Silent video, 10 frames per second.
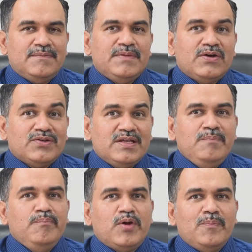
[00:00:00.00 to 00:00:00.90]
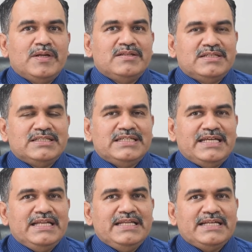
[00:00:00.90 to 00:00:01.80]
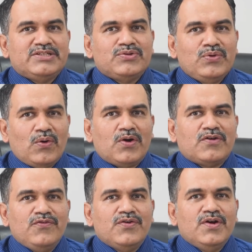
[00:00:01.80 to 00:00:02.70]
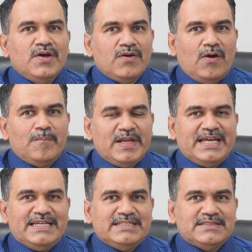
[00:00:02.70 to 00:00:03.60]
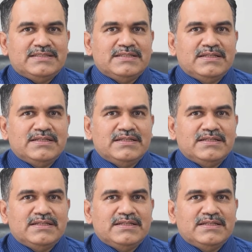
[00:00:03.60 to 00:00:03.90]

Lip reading: because improper surgery leads to a lot of complications.